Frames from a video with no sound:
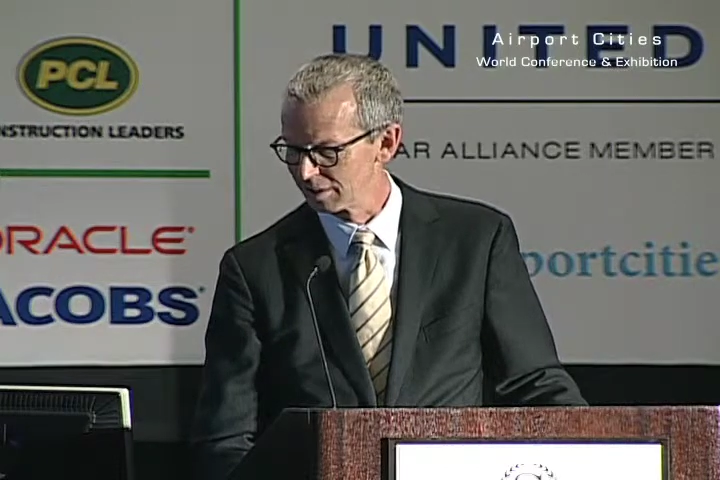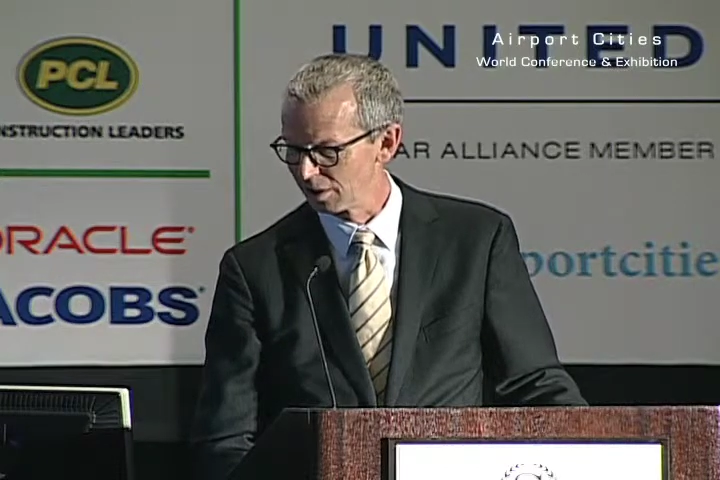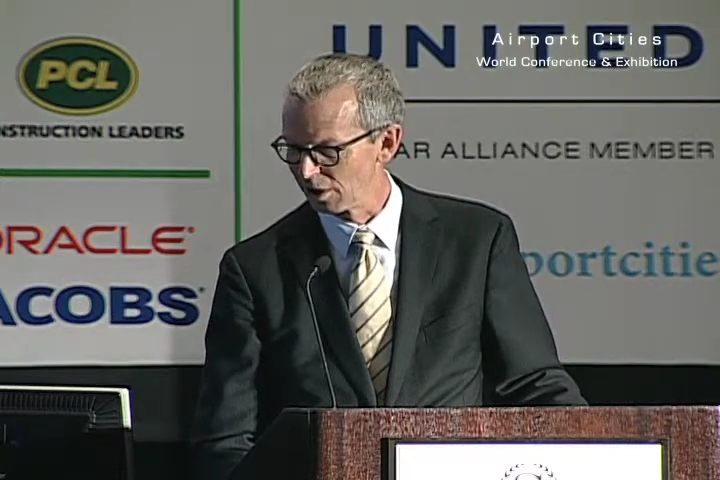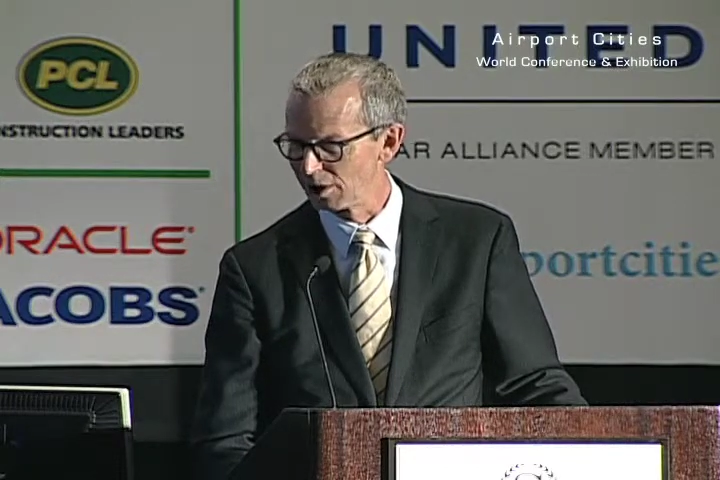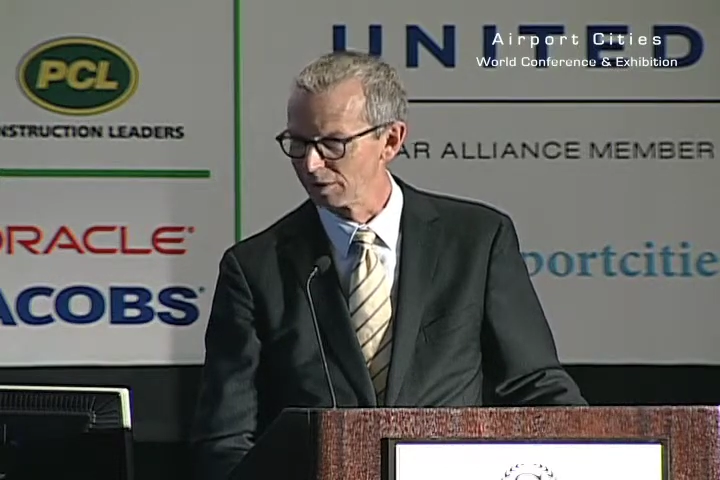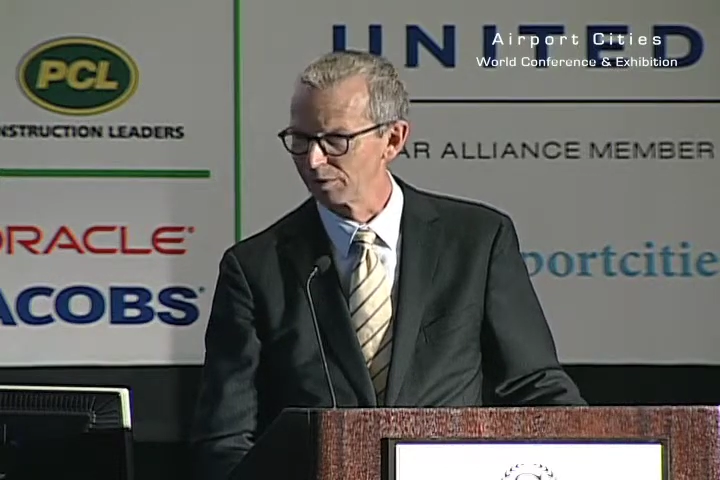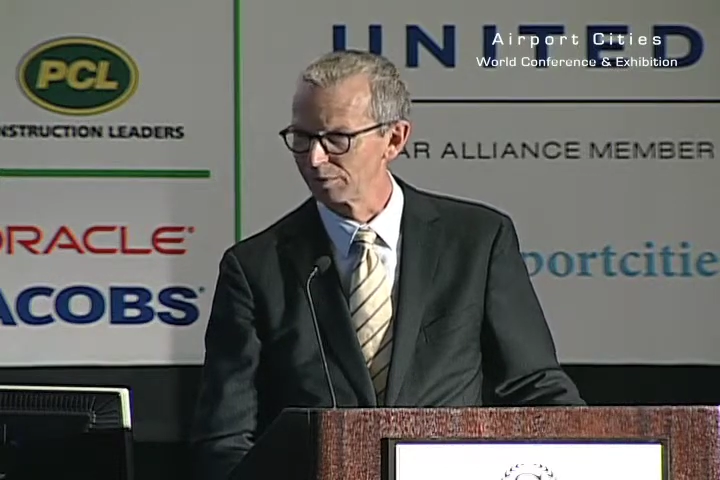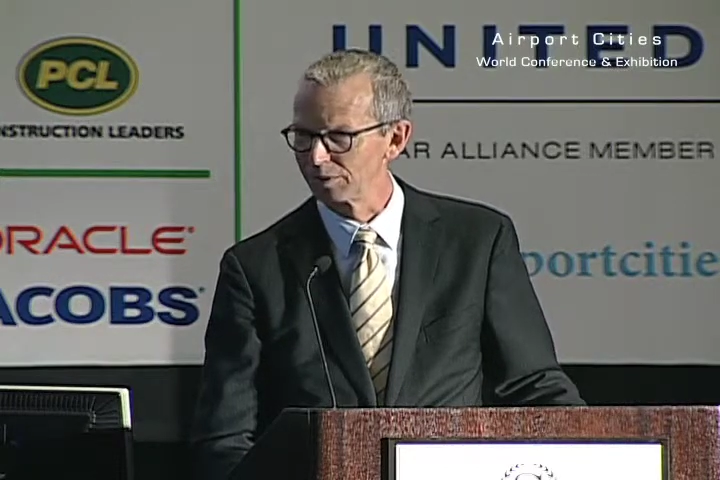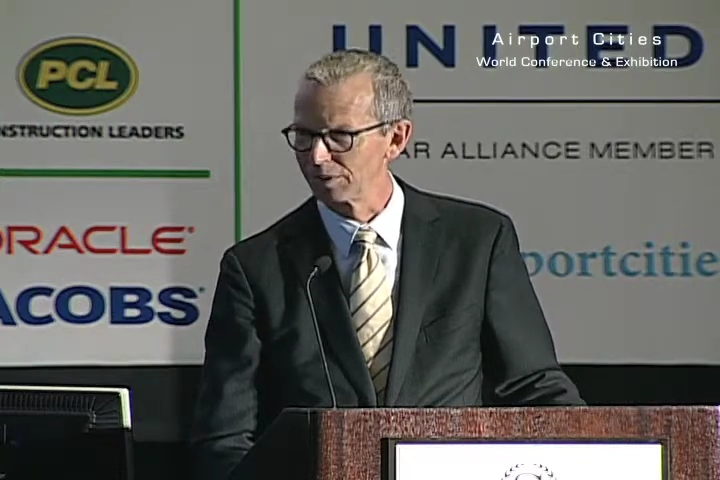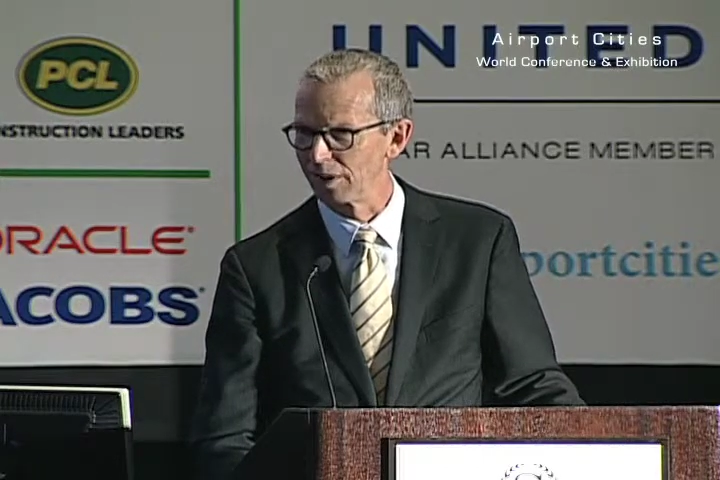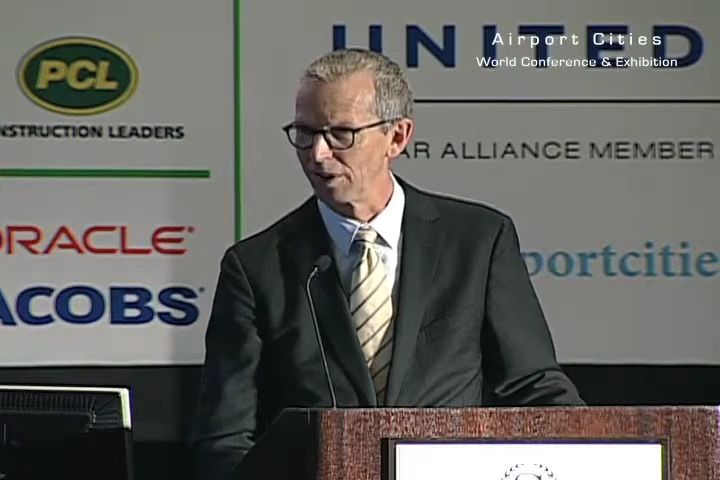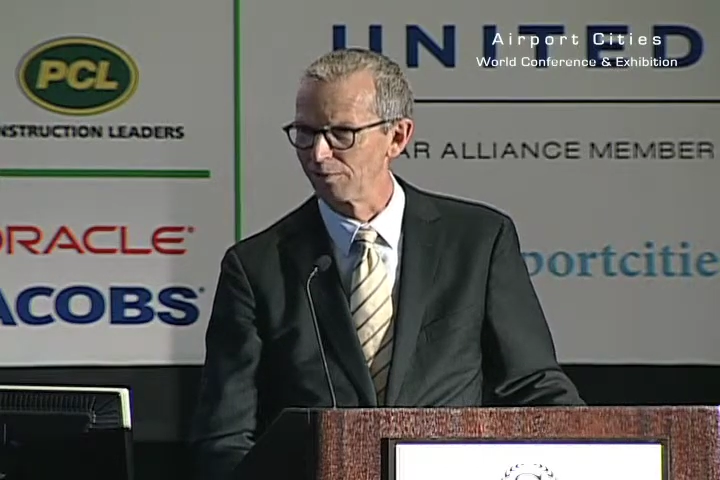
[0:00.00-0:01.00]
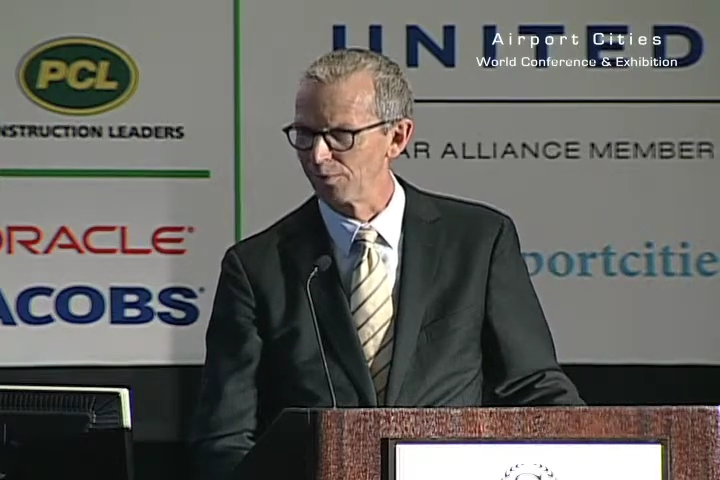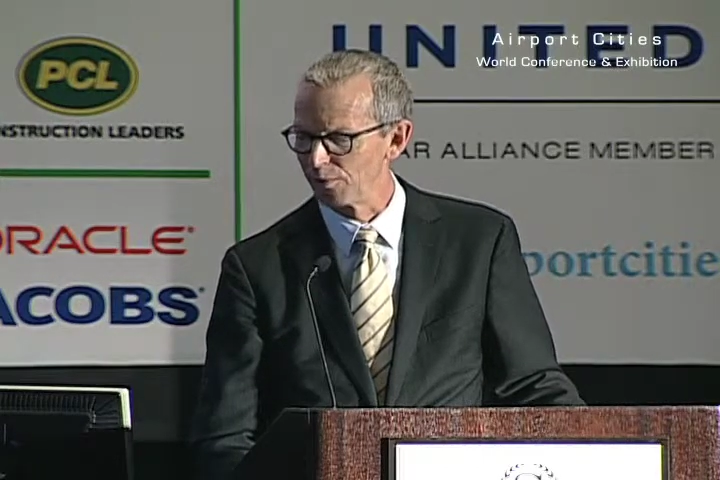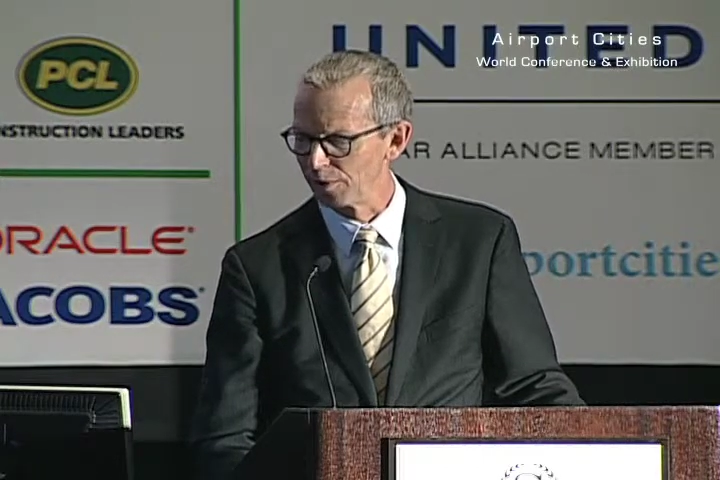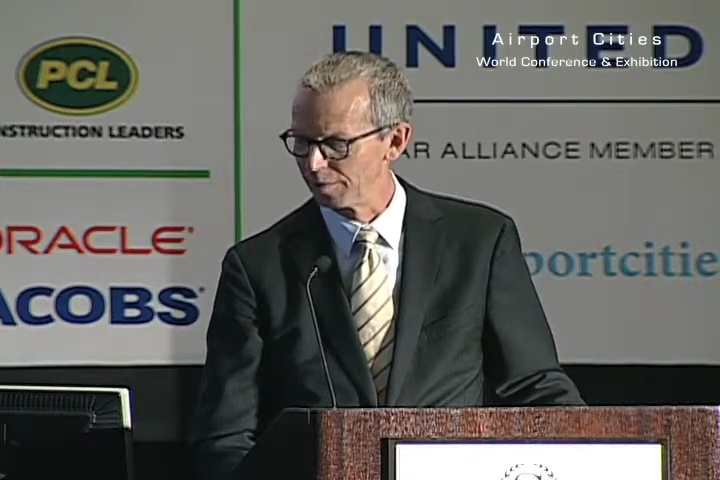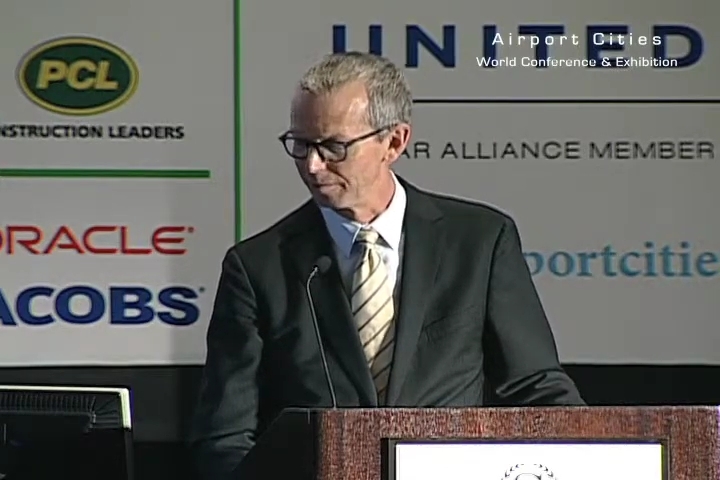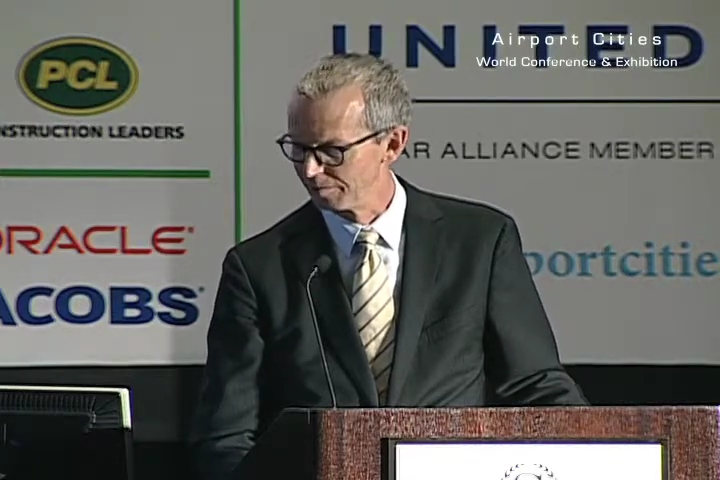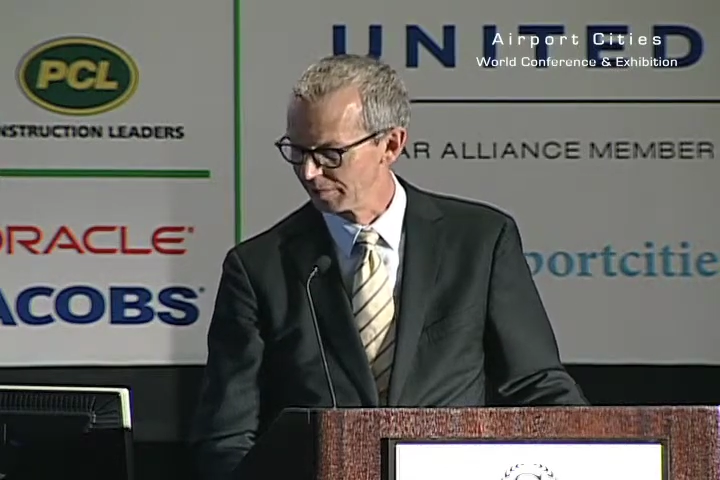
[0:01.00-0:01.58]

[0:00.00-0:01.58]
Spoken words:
call for.